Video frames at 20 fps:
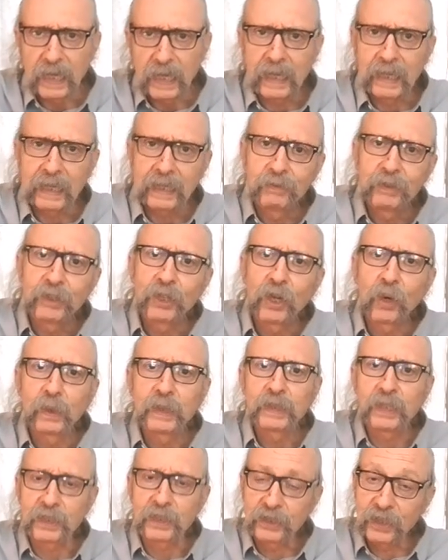Even though
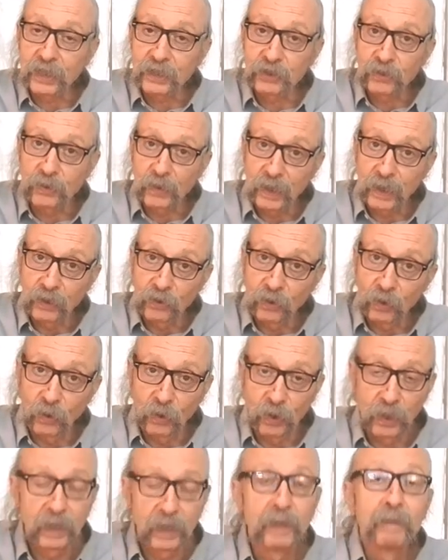it's a 6-string
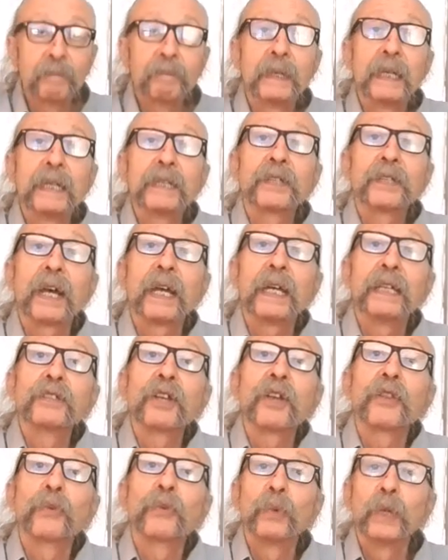chord, it's a
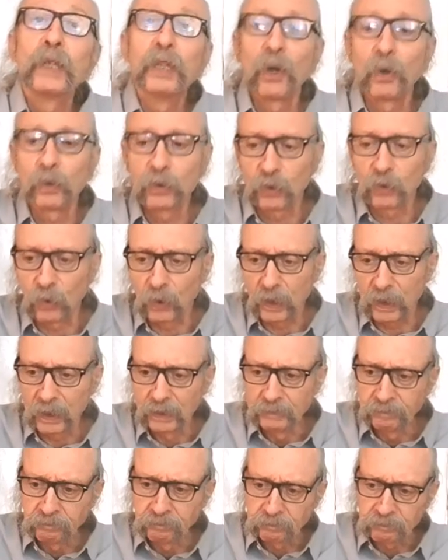3-note chord.
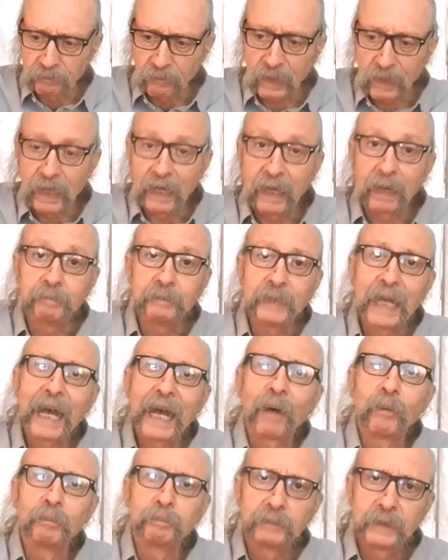
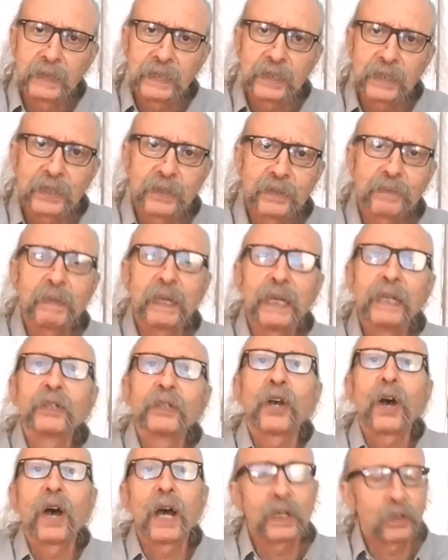Now, this is in
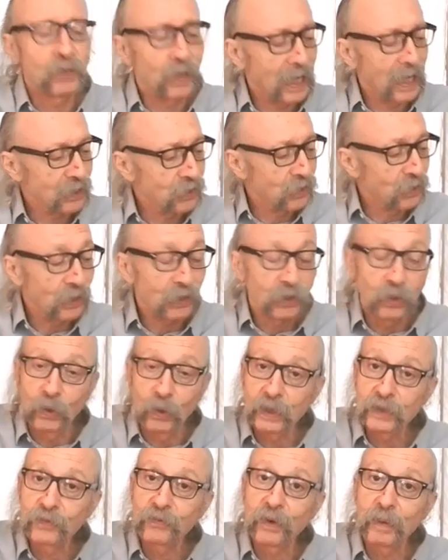contrast to the
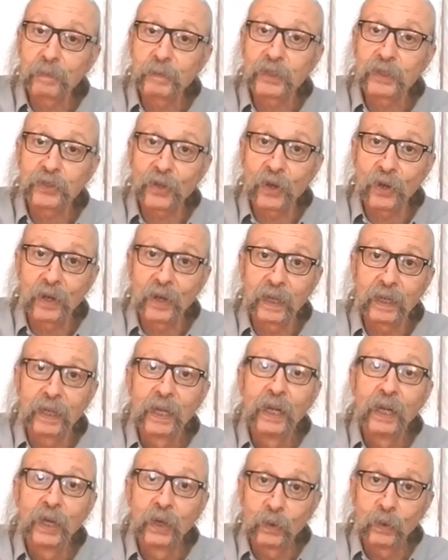chords from the song,
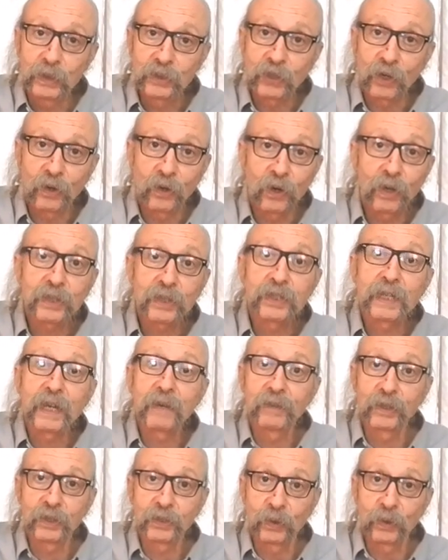which are all
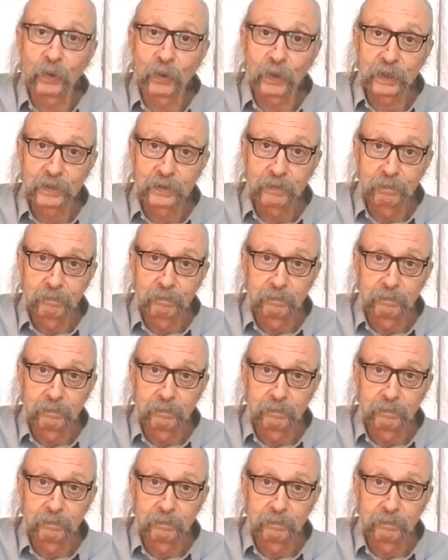7th chords,